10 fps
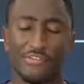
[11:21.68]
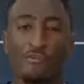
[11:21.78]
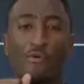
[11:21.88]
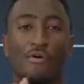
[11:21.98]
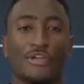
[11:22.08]
next
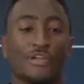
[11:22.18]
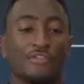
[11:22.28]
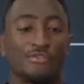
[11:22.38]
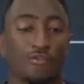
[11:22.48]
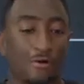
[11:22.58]
award
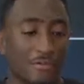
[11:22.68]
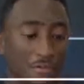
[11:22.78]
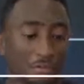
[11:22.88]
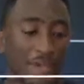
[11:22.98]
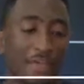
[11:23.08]
is for
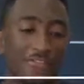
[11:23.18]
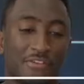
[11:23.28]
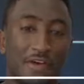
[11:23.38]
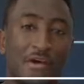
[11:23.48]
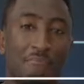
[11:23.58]
the
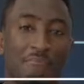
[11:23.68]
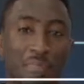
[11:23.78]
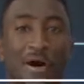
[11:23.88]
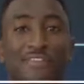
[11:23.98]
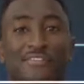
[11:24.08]
biggest
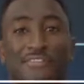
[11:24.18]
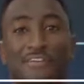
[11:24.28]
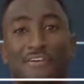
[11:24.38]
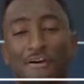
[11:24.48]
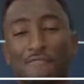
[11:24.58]
bust
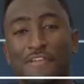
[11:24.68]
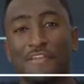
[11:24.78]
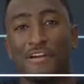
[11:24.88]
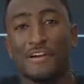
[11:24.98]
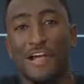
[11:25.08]
of the
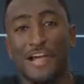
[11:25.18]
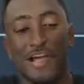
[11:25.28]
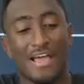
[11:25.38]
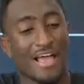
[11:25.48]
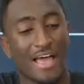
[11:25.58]
year.
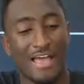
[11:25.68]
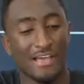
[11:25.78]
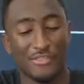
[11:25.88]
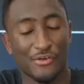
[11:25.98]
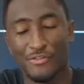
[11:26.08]

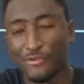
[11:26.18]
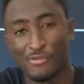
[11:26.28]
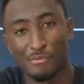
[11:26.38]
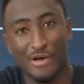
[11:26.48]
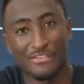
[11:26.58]

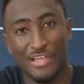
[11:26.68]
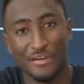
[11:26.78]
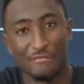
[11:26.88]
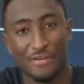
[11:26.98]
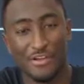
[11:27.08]
There's a bust
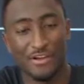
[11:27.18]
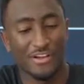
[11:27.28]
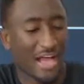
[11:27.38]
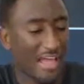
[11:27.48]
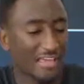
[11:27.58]
every
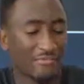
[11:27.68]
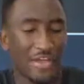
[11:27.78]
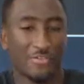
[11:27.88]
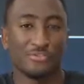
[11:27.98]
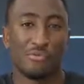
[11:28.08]
year. I hate
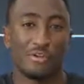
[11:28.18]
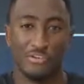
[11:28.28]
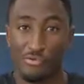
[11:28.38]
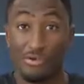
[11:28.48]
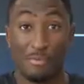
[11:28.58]
giving out this award
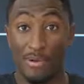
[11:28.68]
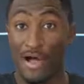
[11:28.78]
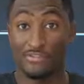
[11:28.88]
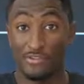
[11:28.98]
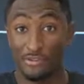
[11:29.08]
because you want to be
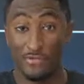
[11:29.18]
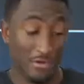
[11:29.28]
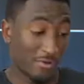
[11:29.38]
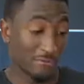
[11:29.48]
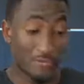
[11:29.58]
positive
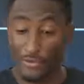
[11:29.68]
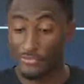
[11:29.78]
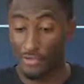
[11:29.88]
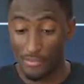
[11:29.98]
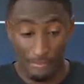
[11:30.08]
and you want to
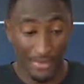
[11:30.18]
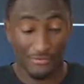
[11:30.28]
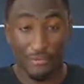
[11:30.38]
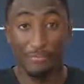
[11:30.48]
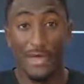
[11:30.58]
focus on the
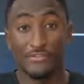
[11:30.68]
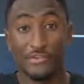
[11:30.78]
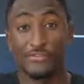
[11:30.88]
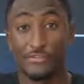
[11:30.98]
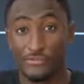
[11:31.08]
best of the best
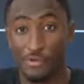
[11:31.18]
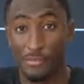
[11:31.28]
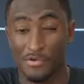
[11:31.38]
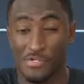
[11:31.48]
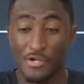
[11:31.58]
because there's so
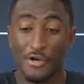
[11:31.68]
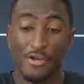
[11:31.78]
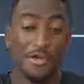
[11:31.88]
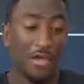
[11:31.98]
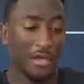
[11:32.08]
much
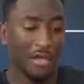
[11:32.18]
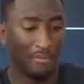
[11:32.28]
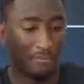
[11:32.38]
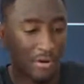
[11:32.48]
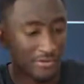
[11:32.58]
good,
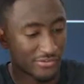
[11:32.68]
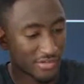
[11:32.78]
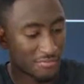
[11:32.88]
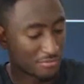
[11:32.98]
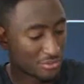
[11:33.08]
but
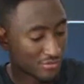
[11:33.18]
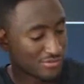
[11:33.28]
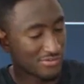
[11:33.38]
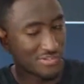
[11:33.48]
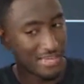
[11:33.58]
some
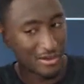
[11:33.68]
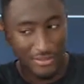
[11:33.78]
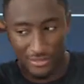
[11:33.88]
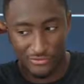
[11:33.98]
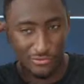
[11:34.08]
just stick out
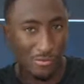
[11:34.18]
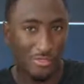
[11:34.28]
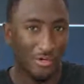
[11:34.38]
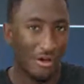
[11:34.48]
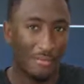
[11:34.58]
like a sore
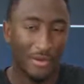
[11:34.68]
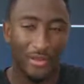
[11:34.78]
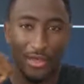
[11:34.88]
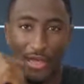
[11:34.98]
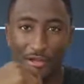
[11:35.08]
thumb
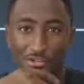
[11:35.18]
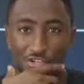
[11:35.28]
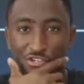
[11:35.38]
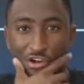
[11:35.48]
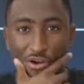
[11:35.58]
and
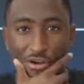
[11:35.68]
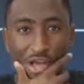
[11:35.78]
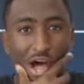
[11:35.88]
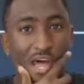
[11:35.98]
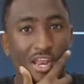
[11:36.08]
just are
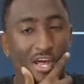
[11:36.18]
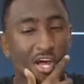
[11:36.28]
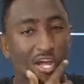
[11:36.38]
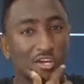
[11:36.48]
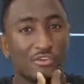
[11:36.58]
not
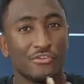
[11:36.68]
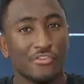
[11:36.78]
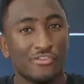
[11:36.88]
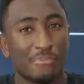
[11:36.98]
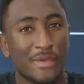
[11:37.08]
a good
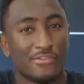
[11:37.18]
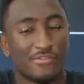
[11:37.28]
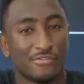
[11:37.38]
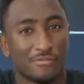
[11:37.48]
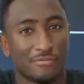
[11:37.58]
use of
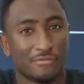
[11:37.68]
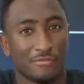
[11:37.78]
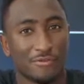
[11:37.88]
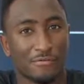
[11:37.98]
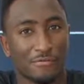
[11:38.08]
space
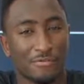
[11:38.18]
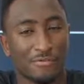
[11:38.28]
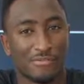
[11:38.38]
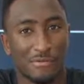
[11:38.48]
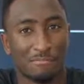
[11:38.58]
for
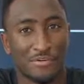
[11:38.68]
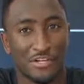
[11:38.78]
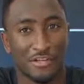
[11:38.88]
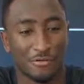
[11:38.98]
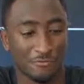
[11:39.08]
some
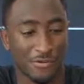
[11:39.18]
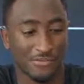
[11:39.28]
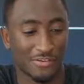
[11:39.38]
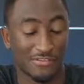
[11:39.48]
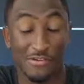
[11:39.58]
particular
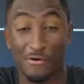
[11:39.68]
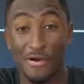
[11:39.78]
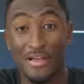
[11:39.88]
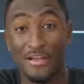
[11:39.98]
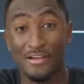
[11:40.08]
reason. So
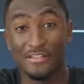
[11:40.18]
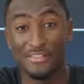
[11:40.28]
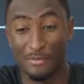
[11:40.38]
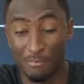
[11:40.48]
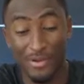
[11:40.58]

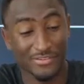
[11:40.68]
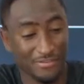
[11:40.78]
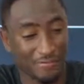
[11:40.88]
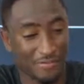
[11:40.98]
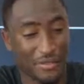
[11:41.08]
the
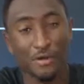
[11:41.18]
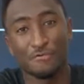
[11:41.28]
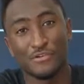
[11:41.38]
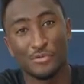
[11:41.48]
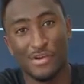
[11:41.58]
bust of the year
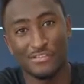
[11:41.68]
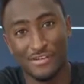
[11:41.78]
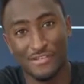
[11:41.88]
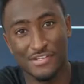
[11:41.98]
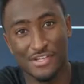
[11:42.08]
for
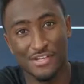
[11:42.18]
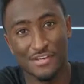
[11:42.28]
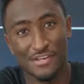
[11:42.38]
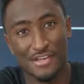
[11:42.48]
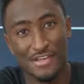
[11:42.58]

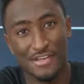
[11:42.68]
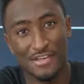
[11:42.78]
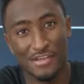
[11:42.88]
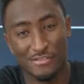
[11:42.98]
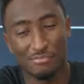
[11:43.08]
2017,
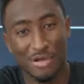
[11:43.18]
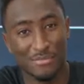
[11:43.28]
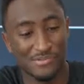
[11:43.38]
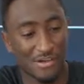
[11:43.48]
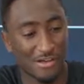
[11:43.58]
as you
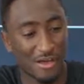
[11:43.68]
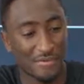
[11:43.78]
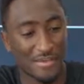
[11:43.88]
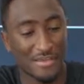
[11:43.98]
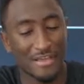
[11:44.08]
probably saw
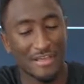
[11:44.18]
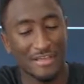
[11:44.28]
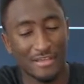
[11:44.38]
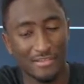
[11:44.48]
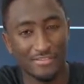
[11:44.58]
coming,
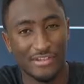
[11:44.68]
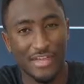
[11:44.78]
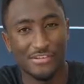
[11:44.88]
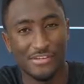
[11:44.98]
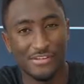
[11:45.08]
is the
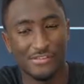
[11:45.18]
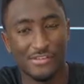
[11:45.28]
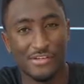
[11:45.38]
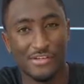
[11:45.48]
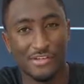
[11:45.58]

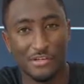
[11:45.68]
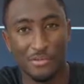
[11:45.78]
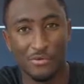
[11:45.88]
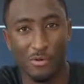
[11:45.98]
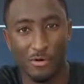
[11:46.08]
HTC
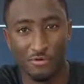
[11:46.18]
U